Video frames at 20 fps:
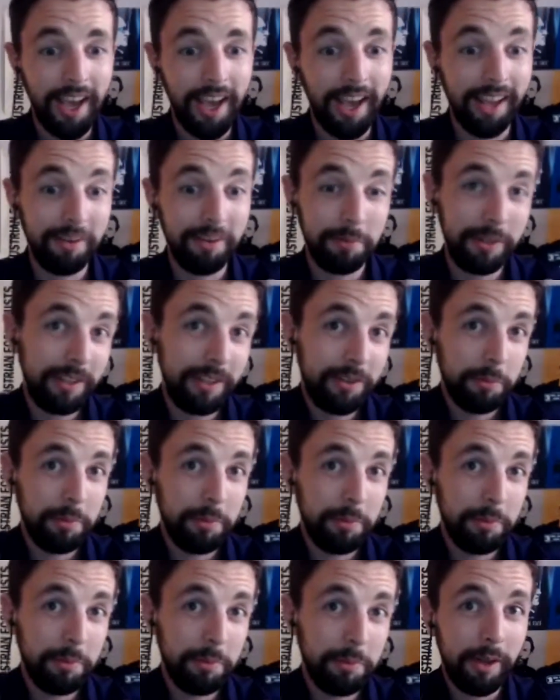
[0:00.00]
And we need to
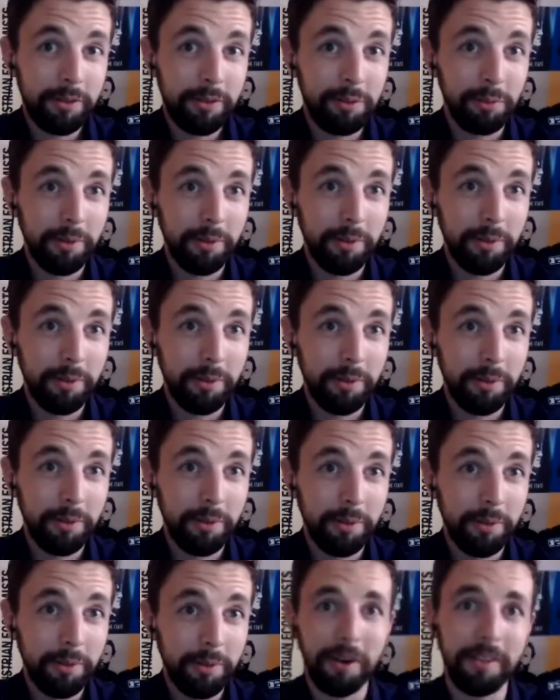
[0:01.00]
build better tools in
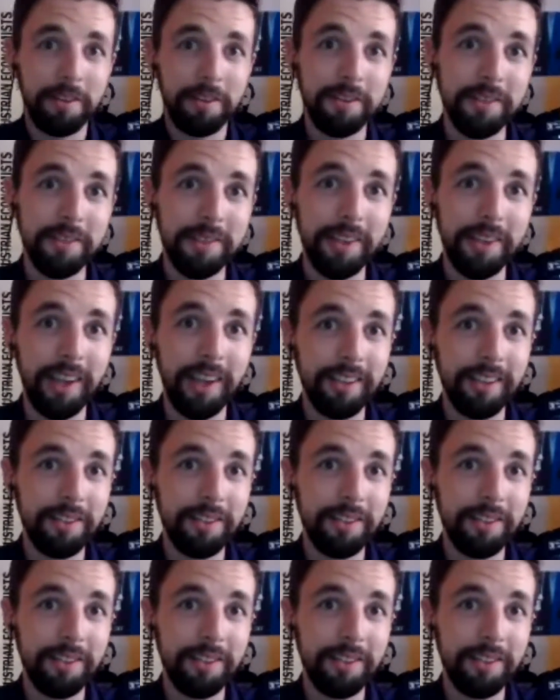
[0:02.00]
order for others